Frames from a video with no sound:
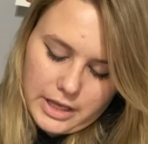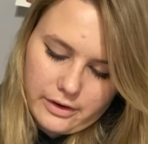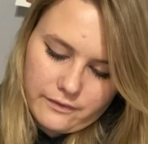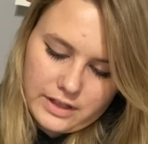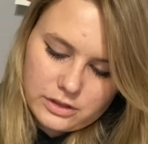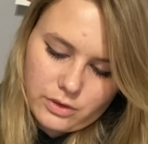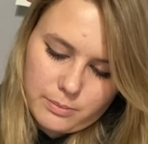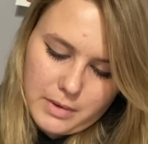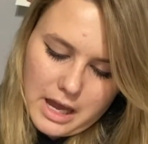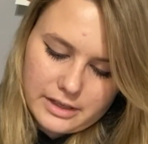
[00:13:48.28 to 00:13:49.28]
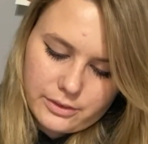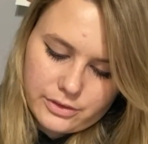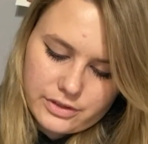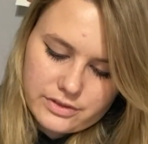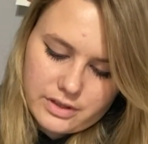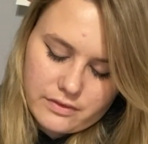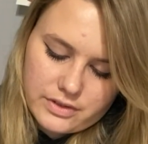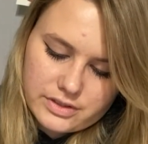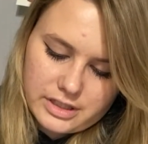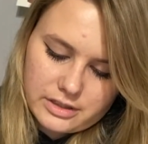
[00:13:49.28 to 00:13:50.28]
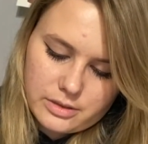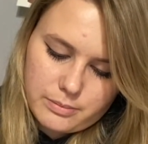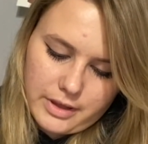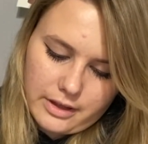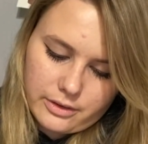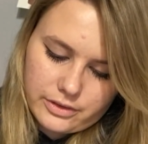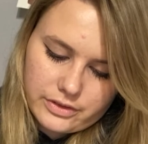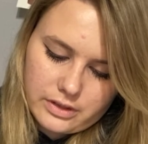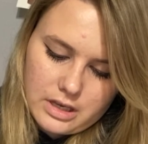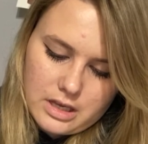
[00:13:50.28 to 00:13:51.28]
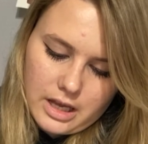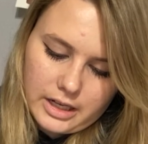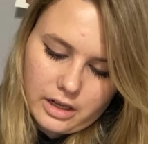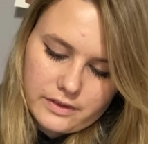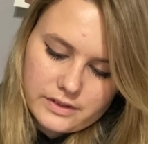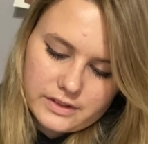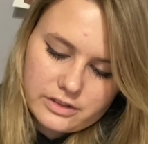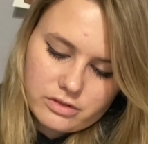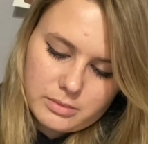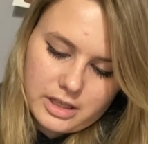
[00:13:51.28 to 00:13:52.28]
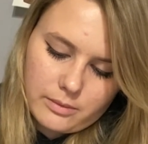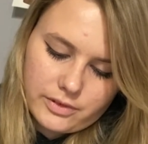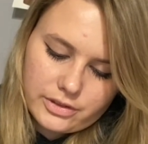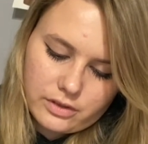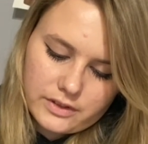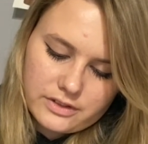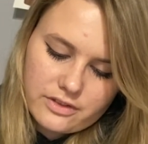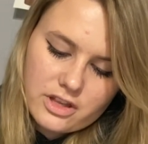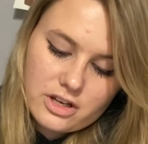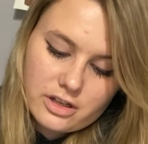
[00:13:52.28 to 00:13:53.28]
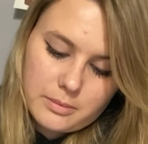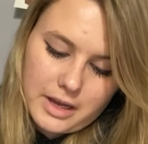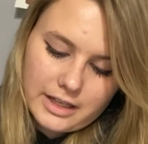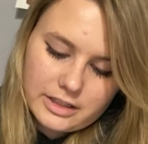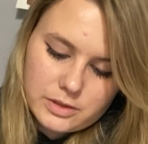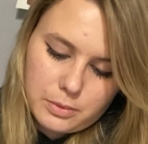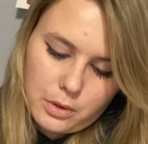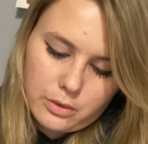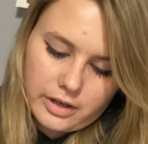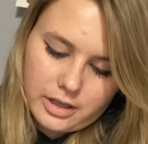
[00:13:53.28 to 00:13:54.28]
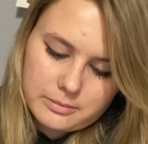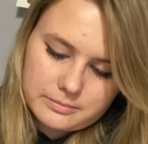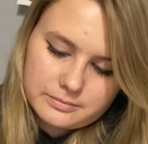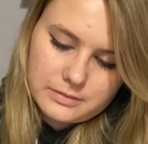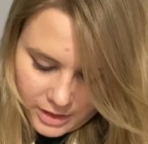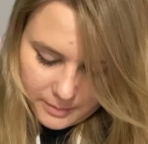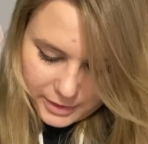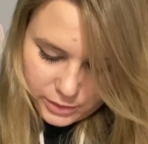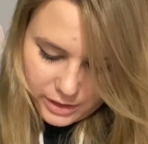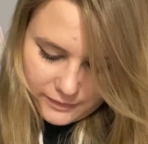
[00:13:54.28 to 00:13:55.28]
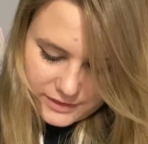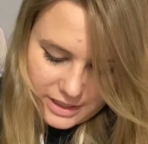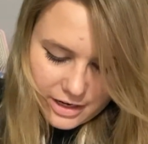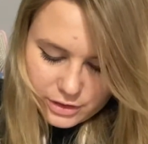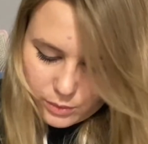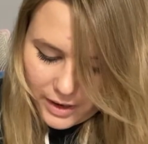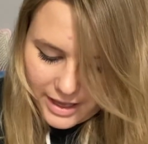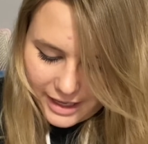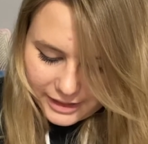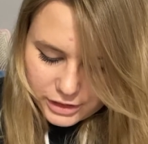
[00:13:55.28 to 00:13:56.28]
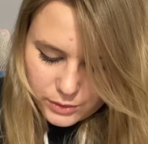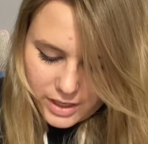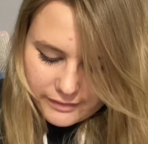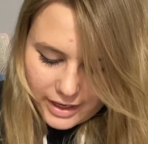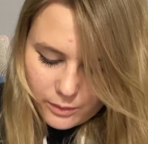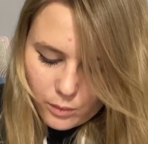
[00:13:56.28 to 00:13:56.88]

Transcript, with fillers: pay your fees with miles instead of the standard bells. I call this extremely helpful service the Nook Mileage Program. My new life is underway. I can do whatever I